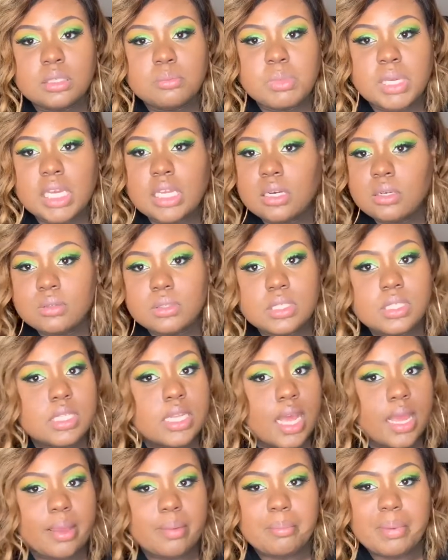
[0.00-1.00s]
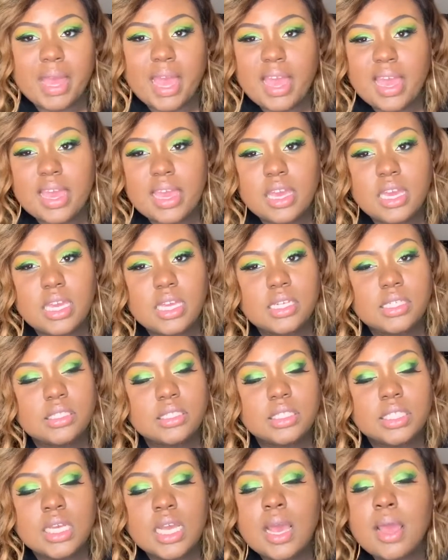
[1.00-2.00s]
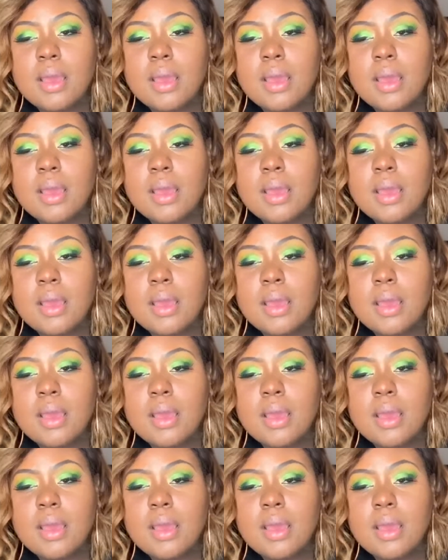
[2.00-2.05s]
being on the same page.